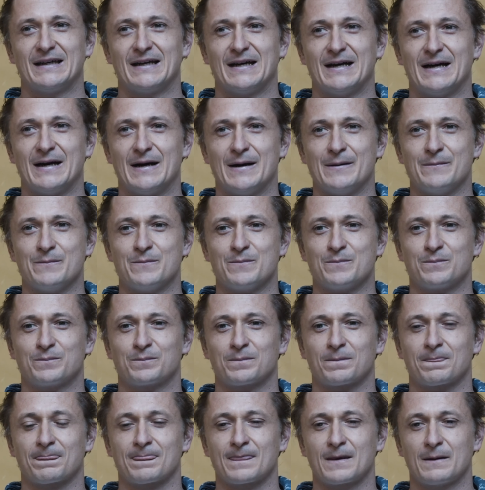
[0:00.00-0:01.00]
Um,
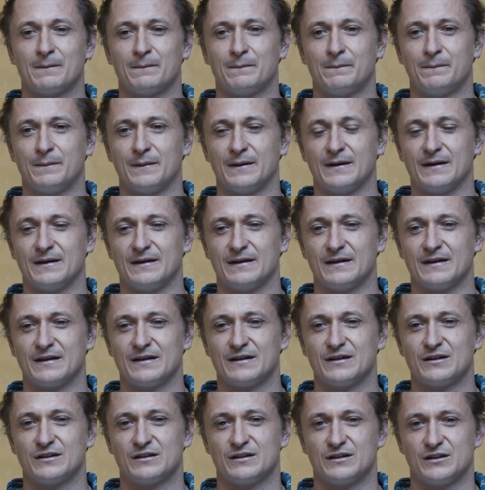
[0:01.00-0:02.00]
but
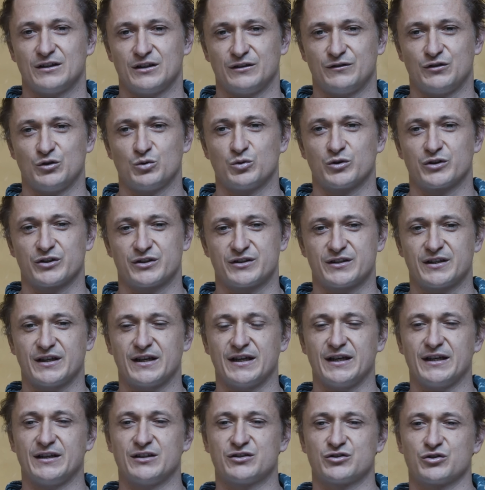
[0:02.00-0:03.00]
if you want to
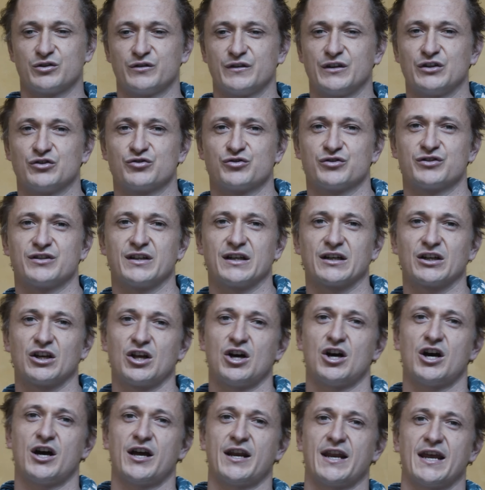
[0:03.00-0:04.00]
see sort of interesting
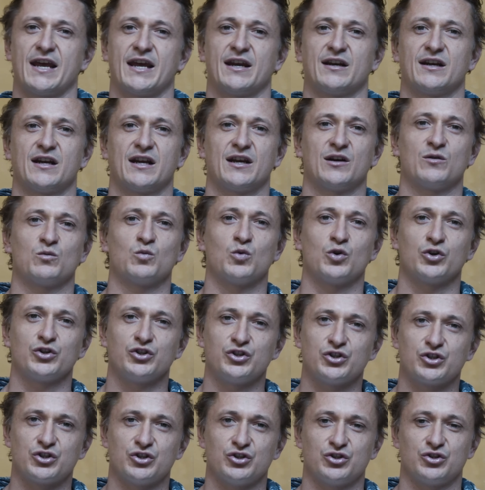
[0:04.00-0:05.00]
light and, and
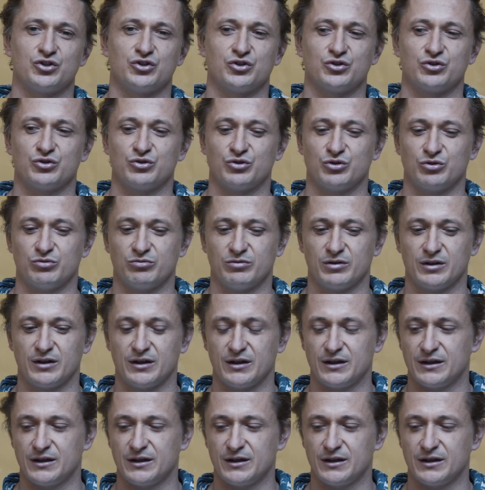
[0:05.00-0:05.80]
what you can do